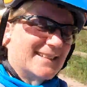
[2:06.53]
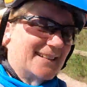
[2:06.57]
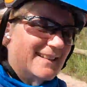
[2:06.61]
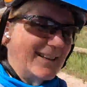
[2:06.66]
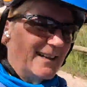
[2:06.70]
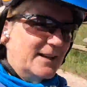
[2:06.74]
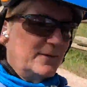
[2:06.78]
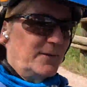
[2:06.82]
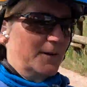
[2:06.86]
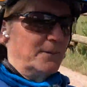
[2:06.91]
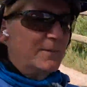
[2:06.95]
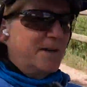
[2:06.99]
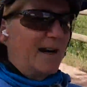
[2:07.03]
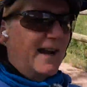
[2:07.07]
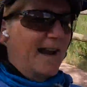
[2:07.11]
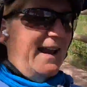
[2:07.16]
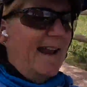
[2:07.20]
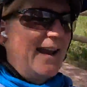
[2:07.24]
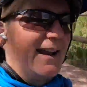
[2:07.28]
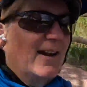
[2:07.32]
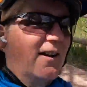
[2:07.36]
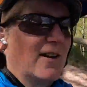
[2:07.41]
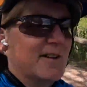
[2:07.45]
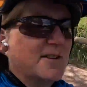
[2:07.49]
if I'm going to
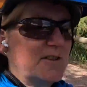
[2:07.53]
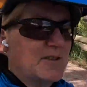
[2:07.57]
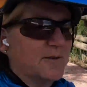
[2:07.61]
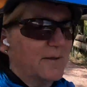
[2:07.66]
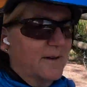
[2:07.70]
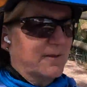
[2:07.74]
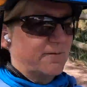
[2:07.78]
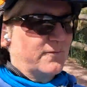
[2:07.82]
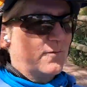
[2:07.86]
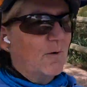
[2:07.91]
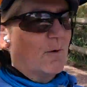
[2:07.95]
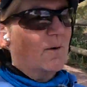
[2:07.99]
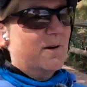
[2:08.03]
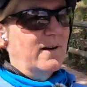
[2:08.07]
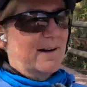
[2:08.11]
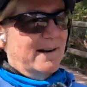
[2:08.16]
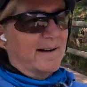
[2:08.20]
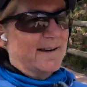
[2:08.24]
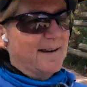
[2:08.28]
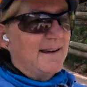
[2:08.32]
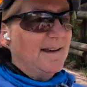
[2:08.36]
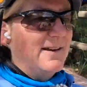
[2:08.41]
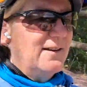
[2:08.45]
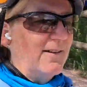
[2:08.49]
hang on to it for a
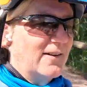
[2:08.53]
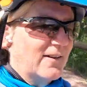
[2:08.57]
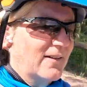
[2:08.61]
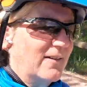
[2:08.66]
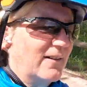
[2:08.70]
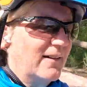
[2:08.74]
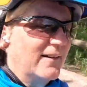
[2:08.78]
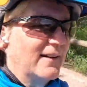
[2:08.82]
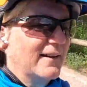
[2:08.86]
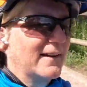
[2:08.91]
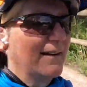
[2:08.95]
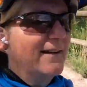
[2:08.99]
year.